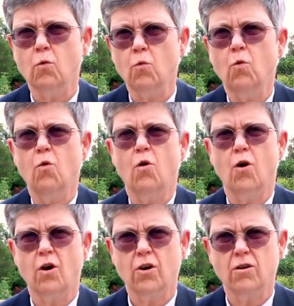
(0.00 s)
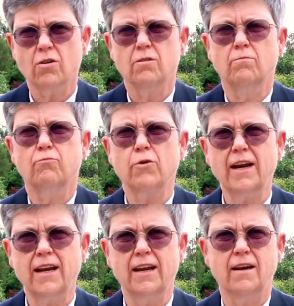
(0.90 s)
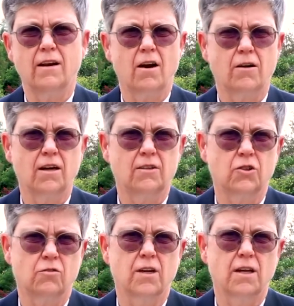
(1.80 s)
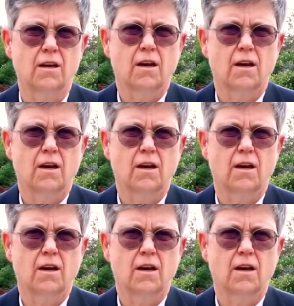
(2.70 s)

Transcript: war breeding in our country,